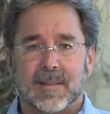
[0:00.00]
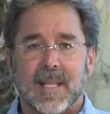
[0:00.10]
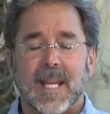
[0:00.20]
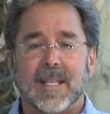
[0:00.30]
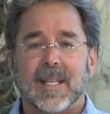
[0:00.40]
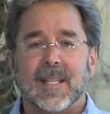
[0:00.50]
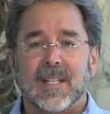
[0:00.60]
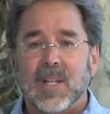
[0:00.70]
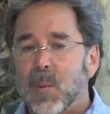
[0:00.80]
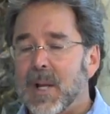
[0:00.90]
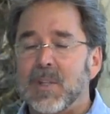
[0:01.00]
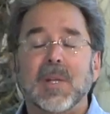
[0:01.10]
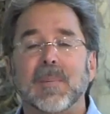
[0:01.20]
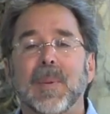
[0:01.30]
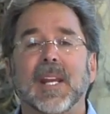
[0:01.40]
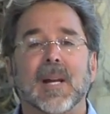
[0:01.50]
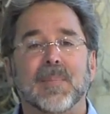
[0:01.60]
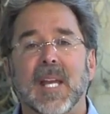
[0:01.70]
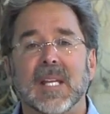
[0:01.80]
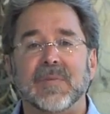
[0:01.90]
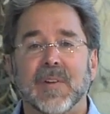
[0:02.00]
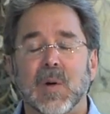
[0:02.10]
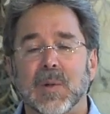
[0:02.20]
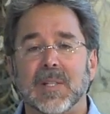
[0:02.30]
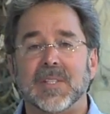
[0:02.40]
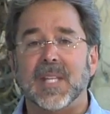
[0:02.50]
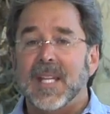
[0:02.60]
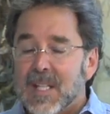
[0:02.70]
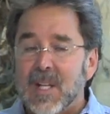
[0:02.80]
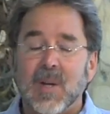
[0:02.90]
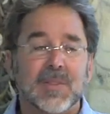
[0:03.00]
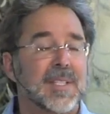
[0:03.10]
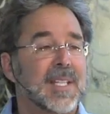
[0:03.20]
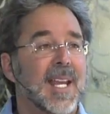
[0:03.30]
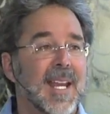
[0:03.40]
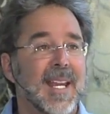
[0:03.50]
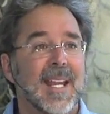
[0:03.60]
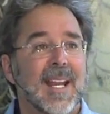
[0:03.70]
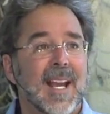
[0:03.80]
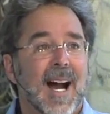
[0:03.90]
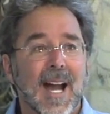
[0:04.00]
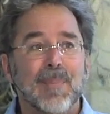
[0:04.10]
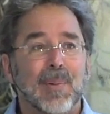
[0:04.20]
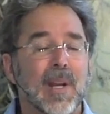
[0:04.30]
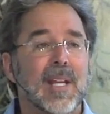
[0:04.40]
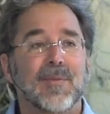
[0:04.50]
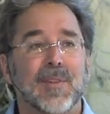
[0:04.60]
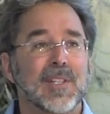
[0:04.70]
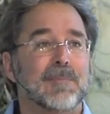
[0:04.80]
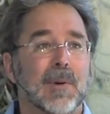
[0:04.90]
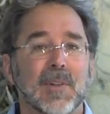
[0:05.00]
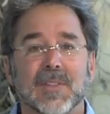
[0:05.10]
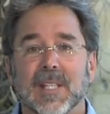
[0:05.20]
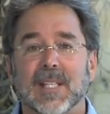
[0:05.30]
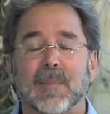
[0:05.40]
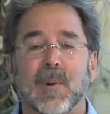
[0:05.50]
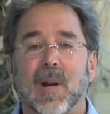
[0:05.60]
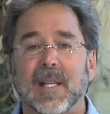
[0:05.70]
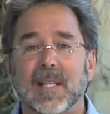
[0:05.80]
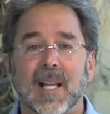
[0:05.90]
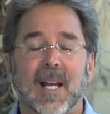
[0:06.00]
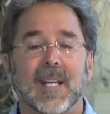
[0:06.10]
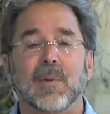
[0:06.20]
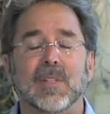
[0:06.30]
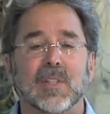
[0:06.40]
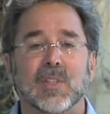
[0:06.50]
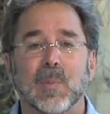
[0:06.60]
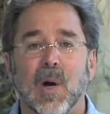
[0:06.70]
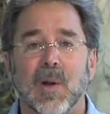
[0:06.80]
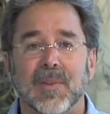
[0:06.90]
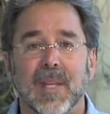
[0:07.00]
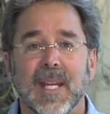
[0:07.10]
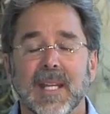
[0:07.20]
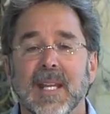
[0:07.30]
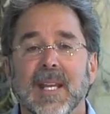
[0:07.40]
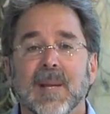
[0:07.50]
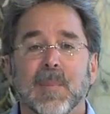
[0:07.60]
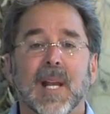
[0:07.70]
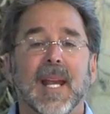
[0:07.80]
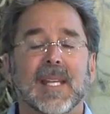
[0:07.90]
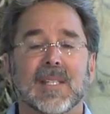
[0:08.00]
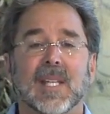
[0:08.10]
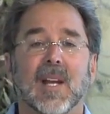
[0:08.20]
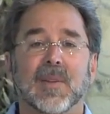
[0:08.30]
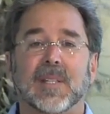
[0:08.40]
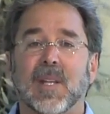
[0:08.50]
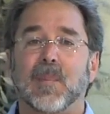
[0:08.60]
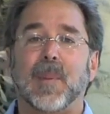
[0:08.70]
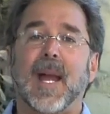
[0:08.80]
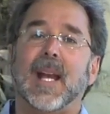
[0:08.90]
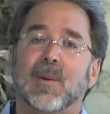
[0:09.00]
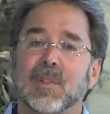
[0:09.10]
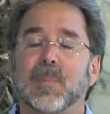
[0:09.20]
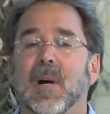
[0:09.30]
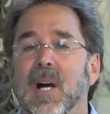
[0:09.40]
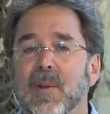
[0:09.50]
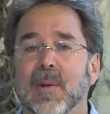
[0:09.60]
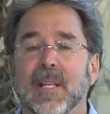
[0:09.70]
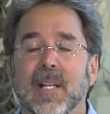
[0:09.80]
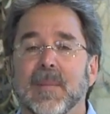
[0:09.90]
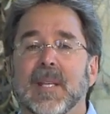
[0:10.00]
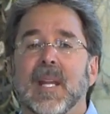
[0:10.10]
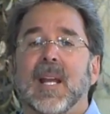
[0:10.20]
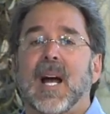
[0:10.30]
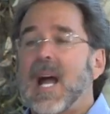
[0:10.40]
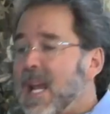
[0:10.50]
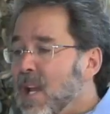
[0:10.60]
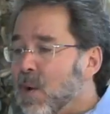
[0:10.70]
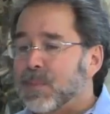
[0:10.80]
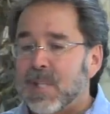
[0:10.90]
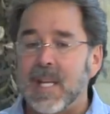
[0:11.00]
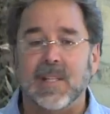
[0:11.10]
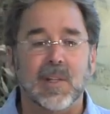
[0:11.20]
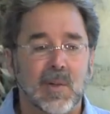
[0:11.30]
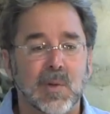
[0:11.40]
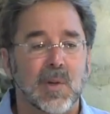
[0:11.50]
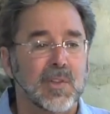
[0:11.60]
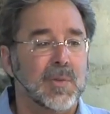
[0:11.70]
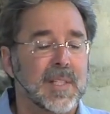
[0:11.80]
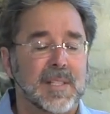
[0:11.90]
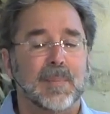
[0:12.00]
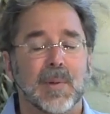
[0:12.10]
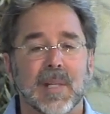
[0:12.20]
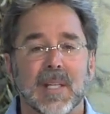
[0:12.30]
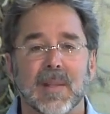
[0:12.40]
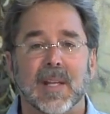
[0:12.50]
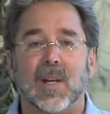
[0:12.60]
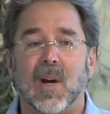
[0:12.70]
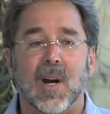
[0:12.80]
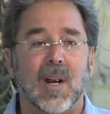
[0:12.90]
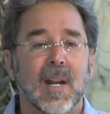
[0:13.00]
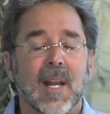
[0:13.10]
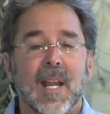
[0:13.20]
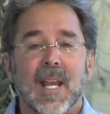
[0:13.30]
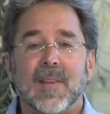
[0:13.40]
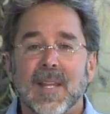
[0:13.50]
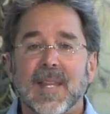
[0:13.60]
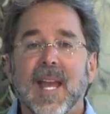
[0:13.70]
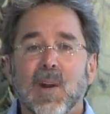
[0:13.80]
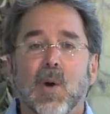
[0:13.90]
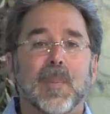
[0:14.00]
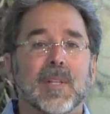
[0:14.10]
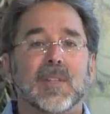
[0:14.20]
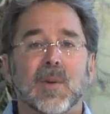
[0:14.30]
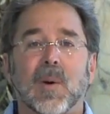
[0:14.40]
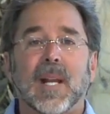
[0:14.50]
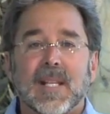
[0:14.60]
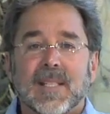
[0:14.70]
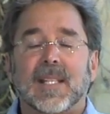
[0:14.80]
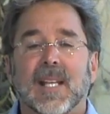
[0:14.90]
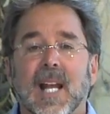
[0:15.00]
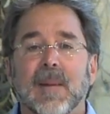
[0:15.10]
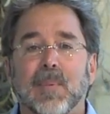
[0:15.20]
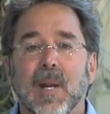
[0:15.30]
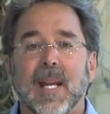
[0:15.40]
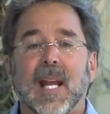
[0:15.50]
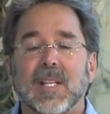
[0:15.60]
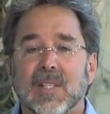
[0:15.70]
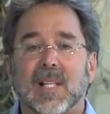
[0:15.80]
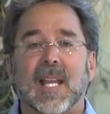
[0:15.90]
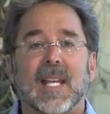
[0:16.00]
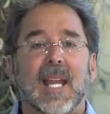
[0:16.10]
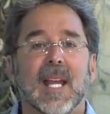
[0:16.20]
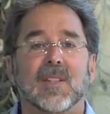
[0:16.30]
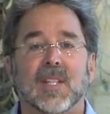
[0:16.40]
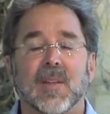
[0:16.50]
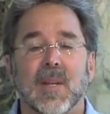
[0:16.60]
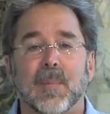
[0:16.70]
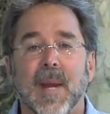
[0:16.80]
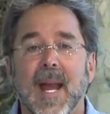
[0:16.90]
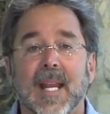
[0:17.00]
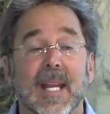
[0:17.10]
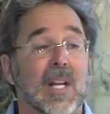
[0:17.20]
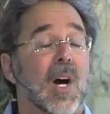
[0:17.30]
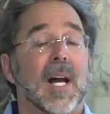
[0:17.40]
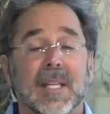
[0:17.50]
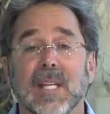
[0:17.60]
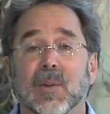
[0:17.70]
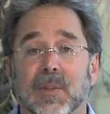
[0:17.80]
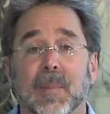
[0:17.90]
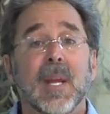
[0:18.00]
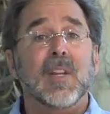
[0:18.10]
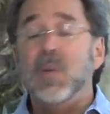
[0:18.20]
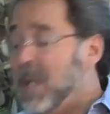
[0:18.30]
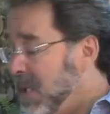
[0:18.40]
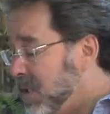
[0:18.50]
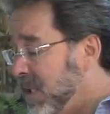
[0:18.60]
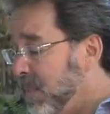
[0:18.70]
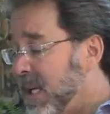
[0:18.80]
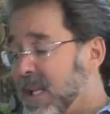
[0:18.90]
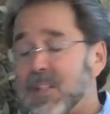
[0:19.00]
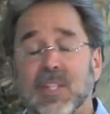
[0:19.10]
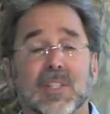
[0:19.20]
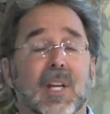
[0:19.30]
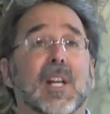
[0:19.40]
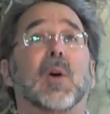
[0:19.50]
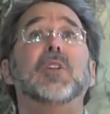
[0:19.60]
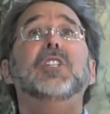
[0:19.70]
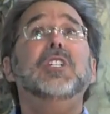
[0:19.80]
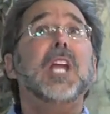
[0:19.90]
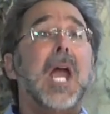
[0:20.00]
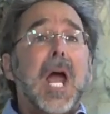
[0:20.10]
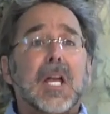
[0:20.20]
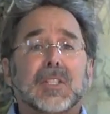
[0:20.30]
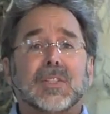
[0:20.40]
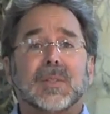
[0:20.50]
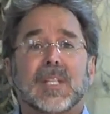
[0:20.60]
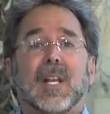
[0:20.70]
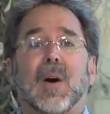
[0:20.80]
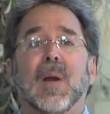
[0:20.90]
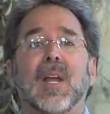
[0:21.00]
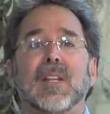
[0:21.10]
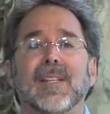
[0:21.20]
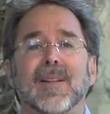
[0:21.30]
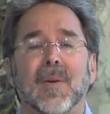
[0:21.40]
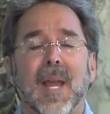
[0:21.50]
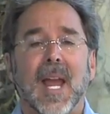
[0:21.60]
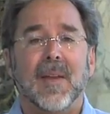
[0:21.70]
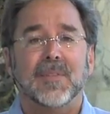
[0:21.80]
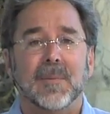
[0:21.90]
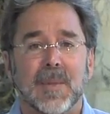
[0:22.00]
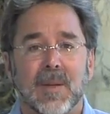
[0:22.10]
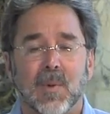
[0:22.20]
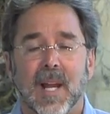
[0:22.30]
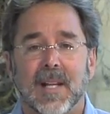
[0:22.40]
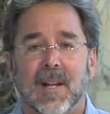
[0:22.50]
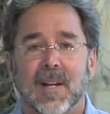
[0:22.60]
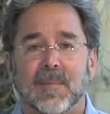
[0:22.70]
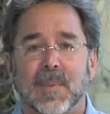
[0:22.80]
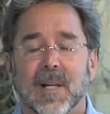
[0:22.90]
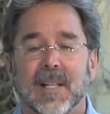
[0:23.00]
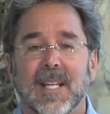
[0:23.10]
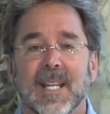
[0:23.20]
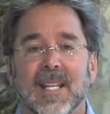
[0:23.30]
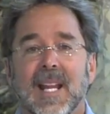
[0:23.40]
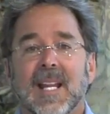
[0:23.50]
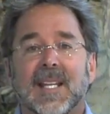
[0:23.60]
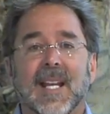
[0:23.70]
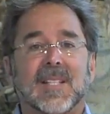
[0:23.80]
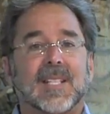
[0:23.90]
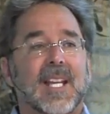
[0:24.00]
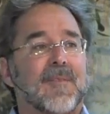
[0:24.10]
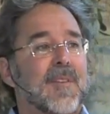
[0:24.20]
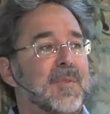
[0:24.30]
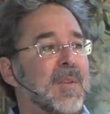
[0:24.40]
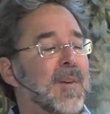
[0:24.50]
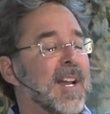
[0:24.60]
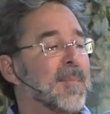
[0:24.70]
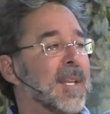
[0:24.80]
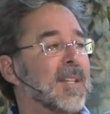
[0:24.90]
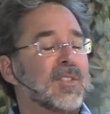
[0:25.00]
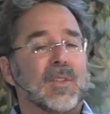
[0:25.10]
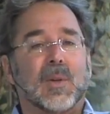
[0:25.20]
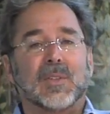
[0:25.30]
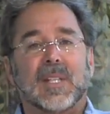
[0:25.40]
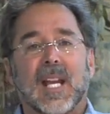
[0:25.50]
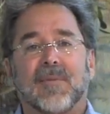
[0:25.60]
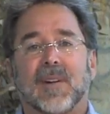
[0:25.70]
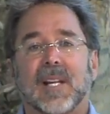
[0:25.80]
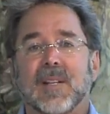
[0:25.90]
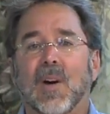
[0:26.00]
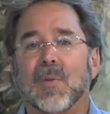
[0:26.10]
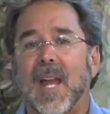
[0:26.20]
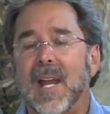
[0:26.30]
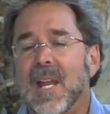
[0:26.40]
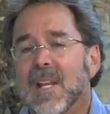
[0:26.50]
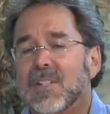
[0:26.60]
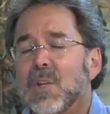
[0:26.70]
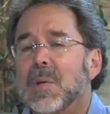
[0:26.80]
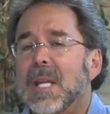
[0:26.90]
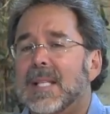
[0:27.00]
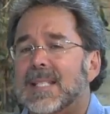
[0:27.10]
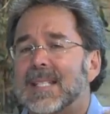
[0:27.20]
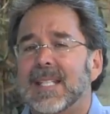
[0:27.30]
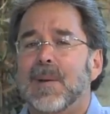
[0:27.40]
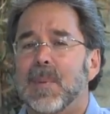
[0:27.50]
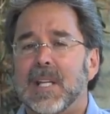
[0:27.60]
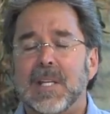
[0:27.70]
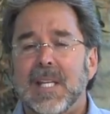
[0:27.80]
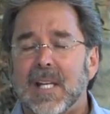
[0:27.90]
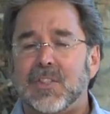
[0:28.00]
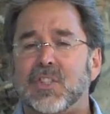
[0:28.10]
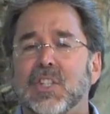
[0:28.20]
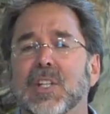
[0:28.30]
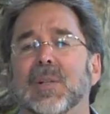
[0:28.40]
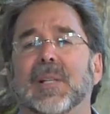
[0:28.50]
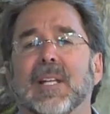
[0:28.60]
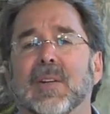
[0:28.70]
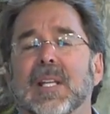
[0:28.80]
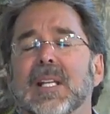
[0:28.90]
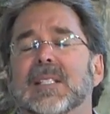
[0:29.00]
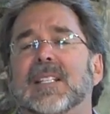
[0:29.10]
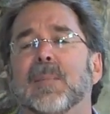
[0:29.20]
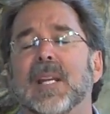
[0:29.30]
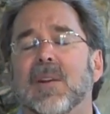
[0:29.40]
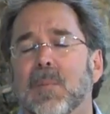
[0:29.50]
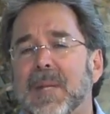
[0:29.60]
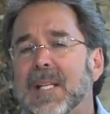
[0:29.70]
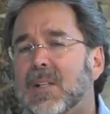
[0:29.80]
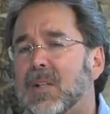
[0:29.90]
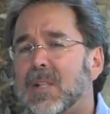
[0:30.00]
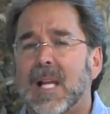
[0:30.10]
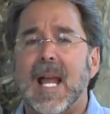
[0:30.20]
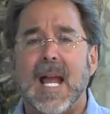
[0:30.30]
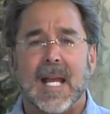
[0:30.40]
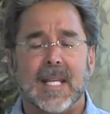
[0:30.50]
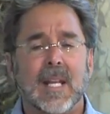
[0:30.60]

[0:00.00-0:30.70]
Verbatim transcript: that you know what? You could pick up that phone and say, you know, today I prayed for this person in the parking lot. It was a small thing, but I could tell that their back was bothering them. And I helped take their groceries and put it in the car. And then that opened the door and I said, Can I pray? And I just laid hands on their back and God healed them. You need somebody that's just going to go, Yes! You know, you don't have to be Reinhard Bonnke and yes, I have 55 million souls in Africa. No, that, you need somebody. You need a cheerleader. You need somebody that'll be glad done.